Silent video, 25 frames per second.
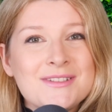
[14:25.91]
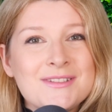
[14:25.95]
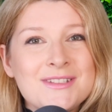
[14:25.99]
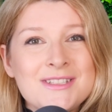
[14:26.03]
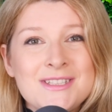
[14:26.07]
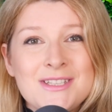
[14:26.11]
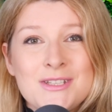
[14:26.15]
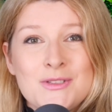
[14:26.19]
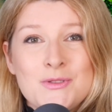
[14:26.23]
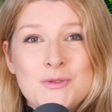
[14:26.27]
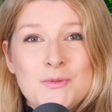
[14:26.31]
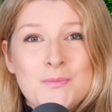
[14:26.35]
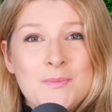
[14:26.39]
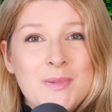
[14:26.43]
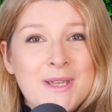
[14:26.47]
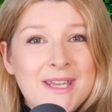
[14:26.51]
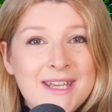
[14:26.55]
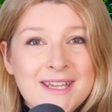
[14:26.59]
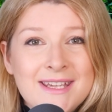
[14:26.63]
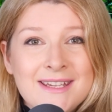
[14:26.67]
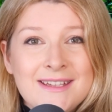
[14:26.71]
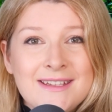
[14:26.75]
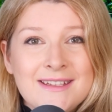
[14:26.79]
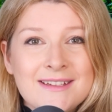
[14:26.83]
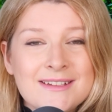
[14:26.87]
Is it too
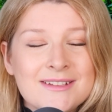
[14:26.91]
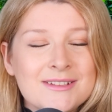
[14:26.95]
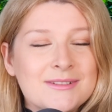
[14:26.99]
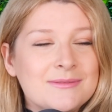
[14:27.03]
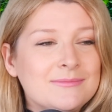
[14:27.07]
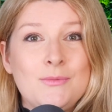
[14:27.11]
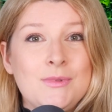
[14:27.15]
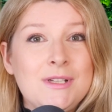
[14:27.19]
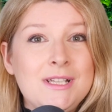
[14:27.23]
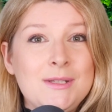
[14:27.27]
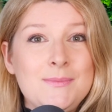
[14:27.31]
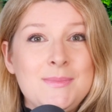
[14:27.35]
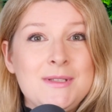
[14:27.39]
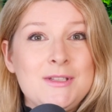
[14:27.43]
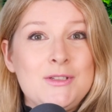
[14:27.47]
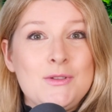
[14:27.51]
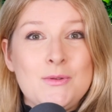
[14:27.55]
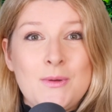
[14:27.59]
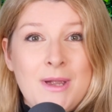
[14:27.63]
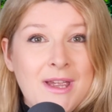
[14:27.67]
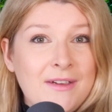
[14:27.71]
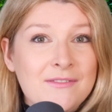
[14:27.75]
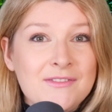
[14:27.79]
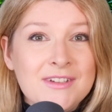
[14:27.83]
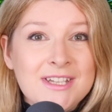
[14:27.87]
big? Will it be too
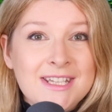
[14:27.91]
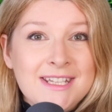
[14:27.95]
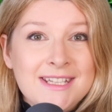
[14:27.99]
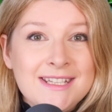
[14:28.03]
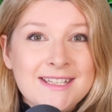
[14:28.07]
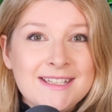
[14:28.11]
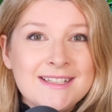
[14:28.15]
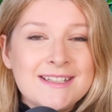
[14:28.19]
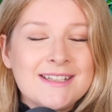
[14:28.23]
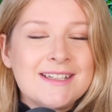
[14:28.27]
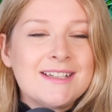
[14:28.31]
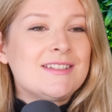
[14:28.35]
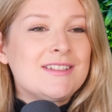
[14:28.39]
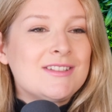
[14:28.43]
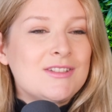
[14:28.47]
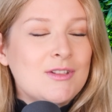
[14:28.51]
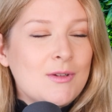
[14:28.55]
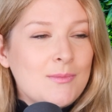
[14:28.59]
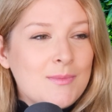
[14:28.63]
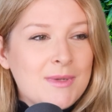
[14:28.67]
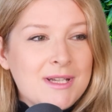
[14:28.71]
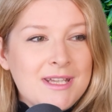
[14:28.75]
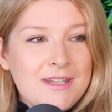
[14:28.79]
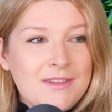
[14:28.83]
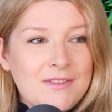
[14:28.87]
heavy? So
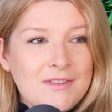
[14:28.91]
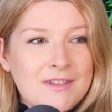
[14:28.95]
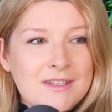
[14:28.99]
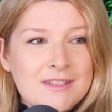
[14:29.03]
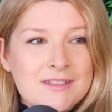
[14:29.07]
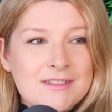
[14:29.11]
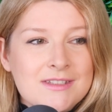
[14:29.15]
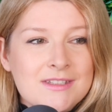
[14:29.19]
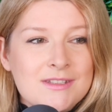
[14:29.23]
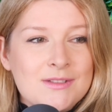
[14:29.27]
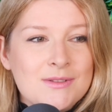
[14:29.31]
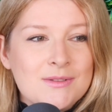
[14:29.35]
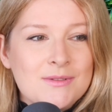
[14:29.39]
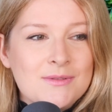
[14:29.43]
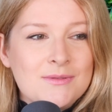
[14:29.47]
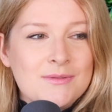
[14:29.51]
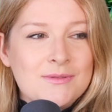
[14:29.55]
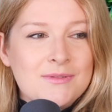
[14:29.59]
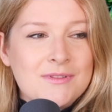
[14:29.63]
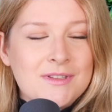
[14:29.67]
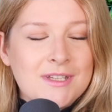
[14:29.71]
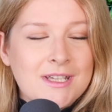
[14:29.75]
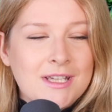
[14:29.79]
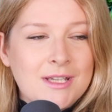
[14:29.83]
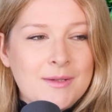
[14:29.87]
many things to
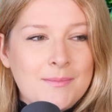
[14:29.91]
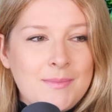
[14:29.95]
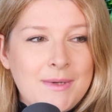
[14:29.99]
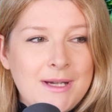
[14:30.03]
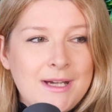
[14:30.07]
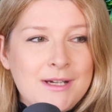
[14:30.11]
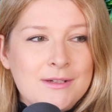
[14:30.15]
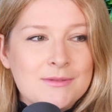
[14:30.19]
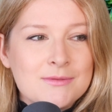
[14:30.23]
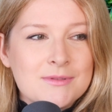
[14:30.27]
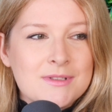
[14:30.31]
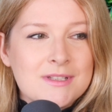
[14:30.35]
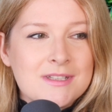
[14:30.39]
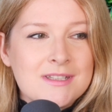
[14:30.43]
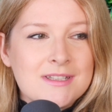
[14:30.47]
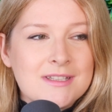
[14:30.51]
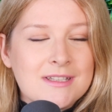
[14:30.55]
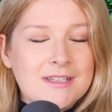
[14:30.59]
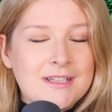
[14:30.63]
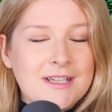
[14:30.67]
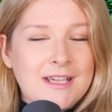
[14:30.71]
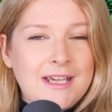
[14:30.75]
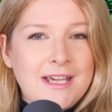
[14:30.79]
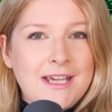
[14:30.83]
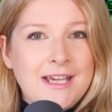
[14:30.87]
think about,
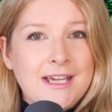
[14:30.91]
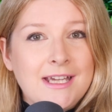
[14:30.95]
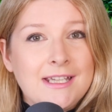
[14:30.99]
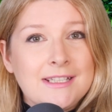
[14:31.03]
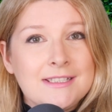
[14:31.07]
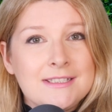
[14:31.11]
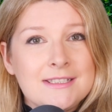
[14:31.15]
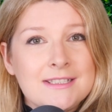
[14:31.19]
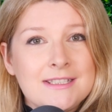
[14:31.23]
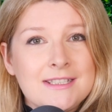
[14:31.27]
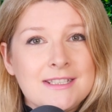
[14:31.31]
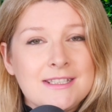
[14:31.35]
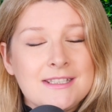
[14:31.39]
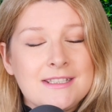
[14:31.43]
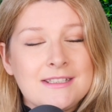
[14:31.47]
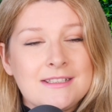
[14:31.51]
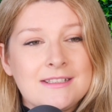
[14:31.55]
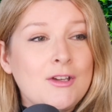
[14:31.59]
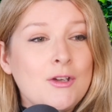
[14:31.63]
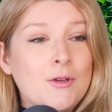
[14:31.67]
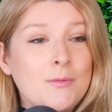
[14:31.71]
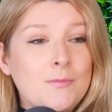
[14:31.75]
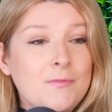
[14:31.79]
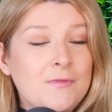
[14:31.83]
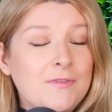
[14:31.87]
and
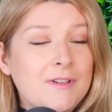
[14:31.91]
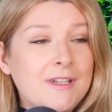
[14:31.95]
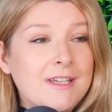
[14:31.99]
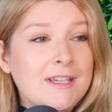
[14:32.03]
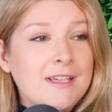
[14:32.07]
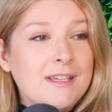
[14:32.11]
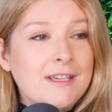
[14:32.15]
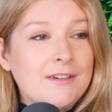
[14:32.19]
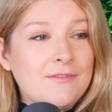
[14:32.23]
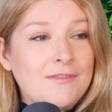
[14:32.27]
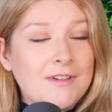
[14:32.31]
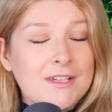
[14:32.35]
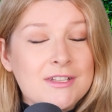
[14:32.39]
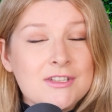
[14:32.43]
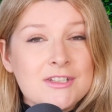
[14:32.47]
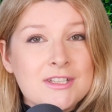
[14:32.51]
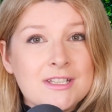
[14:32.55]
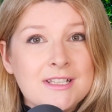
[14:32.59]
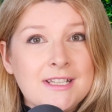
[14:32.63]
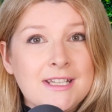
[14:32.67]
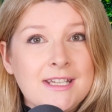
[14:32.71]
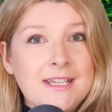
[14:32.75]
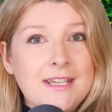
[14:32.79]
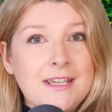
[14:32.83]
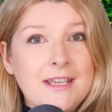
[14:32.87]
hopefully
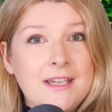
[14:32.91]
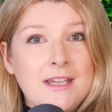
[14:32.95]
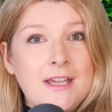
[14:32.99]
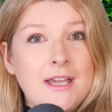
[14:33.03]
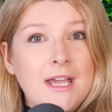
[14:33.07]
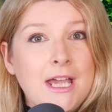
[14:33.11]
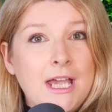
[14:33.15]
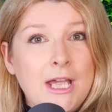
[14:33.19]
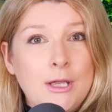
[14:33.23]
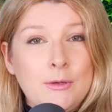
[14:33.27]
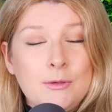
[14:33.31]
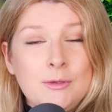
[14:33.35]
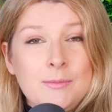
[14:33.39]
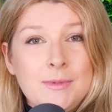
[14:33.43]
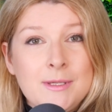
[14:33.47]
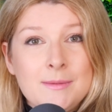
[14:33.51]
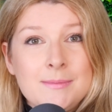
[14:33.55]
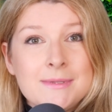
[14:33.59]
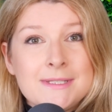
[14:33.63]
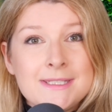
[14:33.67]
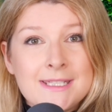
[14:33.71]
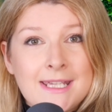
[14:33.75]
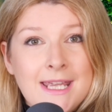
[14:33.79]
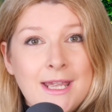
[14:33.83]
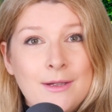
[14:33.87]
eventually I will be
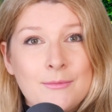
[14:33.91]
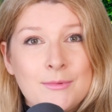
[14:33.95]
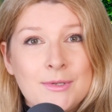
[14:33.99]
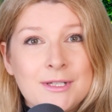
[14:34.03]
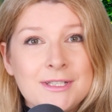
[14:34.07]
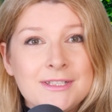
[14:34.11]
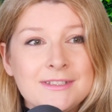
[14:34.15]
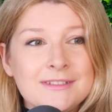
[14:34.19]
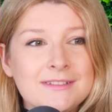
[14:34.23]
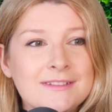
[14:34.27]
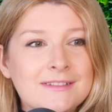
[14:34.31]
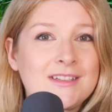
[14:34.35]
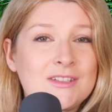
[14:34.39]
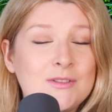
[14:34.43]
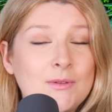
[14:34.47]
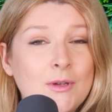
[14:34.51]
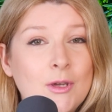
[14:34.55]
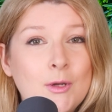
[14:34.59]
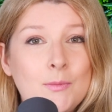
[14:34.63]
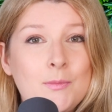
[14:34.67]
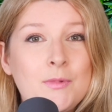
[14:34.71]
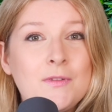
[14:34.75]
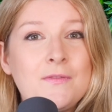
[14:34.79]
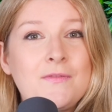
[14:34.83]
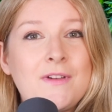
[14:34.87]
able to get one. So I
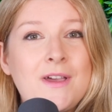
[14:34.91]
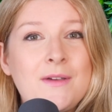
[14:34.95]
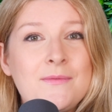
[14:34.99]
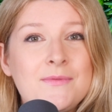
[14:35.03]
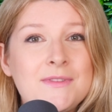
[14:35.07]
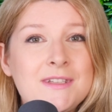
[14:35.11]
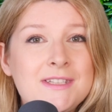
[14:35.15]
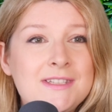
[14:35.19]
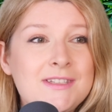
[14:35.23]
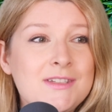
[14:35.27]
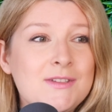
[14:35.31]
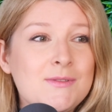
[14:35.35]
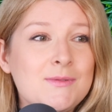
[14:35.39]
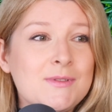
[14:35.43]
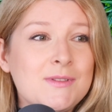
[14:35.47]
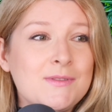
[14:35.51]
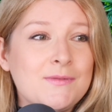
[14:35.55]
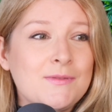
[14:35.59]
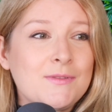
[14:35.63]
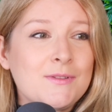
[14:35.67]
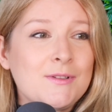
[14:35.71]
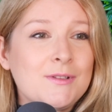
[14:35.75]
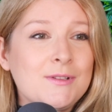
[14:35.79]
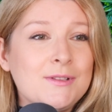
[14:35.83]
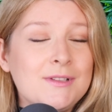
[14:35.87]
hope you found this
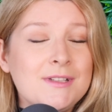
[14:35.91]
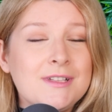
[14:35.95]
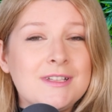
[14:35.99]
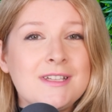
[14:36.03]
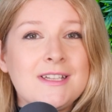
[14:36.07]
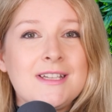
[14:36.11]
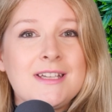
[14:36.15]
useful.